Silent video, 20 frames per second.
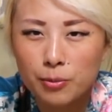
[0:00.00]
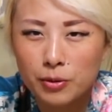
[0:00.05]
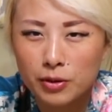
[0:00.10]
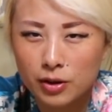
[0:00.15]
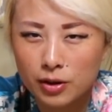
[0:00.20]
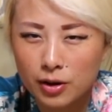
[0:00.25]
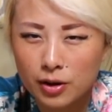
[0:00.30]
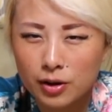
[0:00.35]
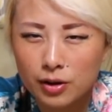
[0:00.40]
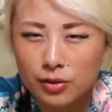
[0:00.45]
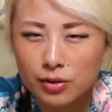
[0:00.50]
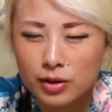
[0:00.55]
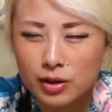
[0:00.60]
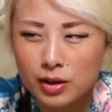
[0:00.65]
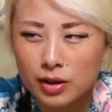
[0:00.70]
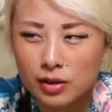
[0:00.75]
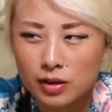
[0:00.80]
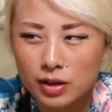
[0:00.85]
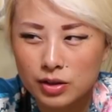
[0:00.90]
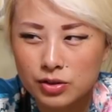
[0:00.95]
but they are a League
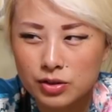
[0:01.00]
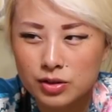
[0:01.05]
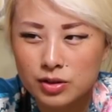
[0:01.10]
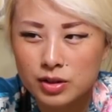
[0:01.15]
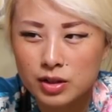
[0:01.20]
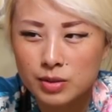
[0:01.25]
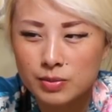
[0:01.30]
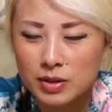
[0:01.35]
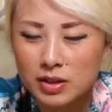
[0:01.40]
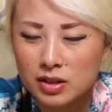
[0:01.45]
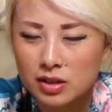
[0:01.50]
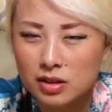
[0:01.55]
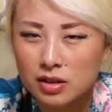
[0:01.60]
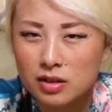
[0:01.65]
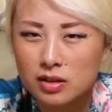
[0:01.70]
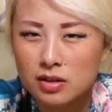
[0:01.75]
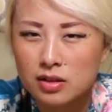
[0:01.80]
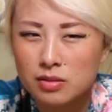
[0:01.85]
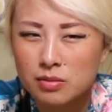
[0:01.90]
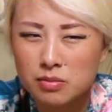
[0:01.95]
of Legends team. I did
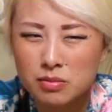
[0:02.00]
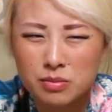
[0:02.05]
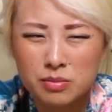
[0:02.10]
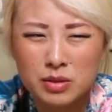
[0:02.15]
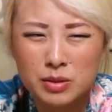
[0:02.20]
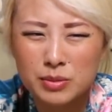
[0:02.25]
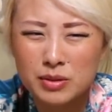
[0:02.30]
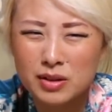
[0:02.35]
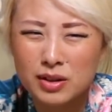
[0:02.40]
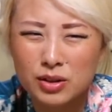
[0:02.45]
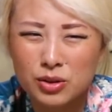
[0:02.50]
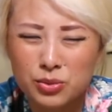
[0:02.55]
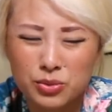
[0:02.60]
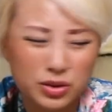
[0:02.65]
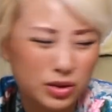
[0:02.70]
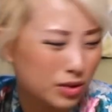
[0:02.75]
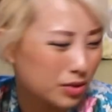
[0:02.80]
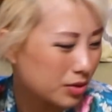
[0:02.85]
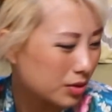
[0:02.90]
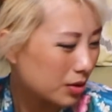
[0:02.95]
this maybe like 3
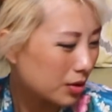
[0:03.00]
years